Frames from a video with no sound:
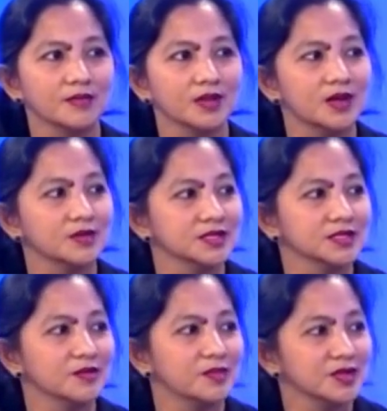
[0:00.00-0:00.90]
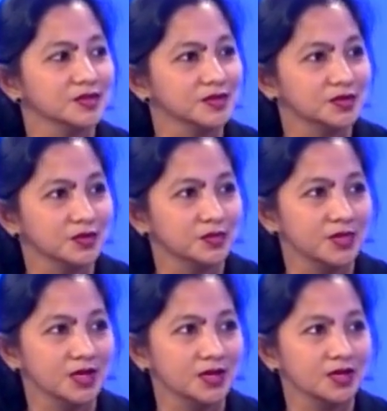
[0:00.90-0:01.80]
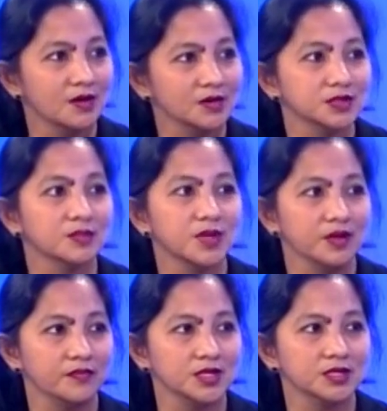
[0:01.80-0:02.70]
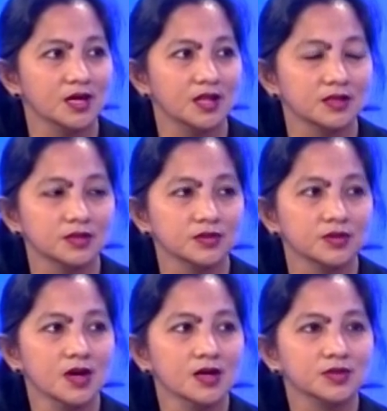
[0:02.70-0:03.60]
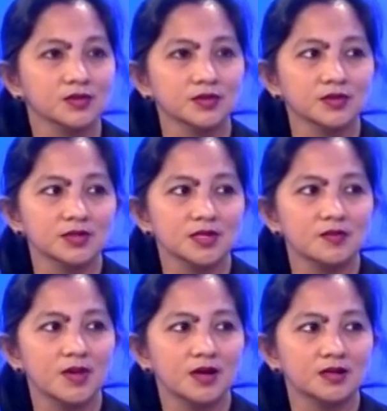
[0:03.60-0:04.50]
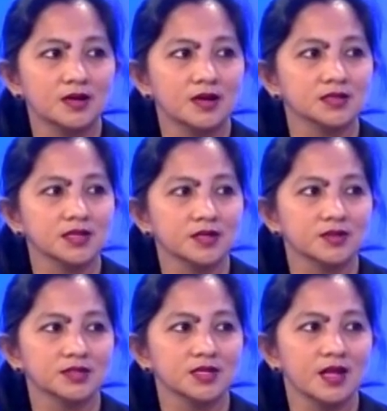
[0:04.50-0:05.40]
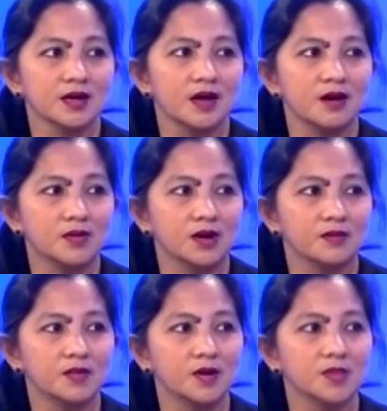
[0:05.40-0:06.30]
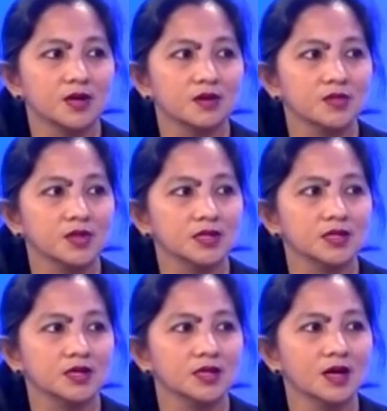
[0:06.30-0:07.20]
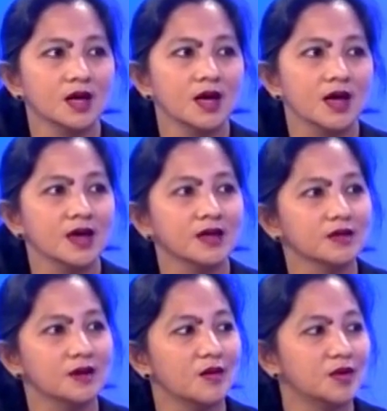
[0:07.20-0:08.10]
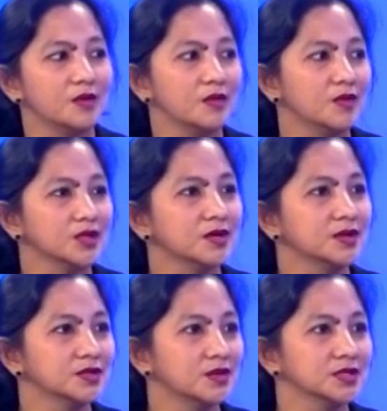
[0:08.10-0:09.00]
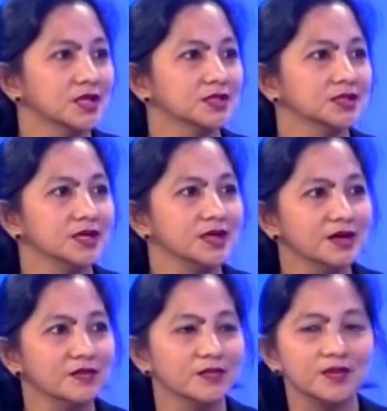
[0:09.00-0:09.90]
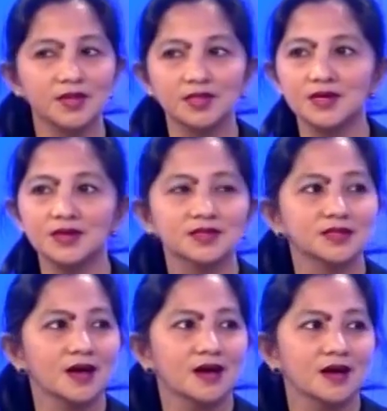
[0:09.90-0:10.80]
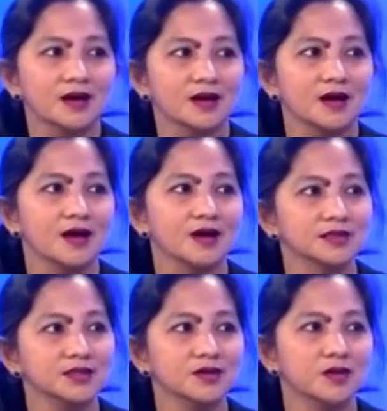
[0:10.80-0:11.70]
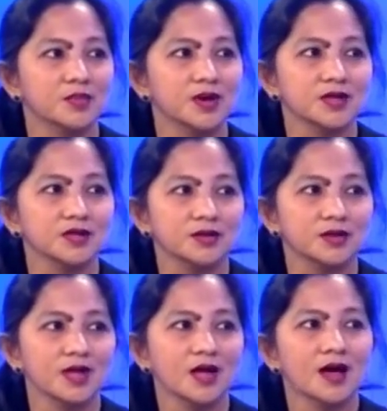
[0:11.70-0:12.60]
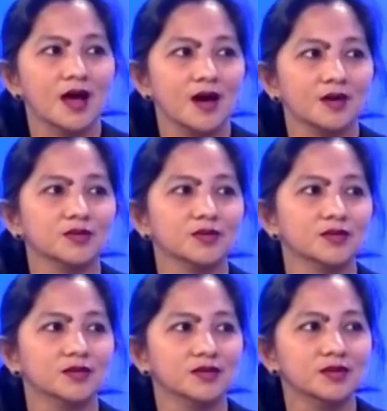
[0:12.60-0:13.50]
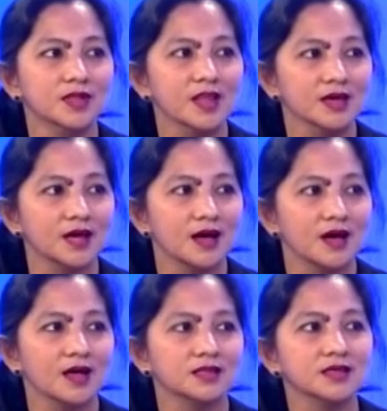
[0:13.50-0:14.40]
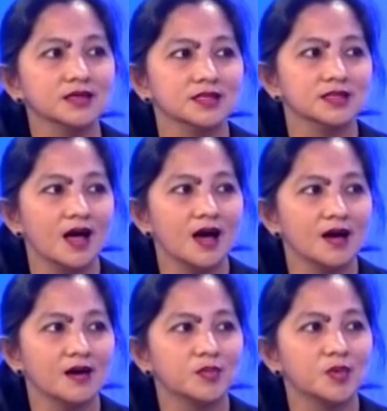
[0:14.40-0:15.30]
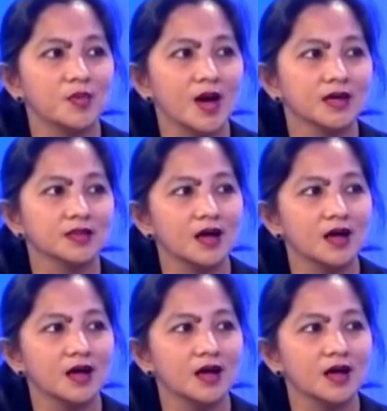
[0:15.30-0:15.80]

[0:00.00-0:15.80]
cloud seeding operations could be also beneficial to some other sectors like our farming community and our water resources if this seeding operation could at least provide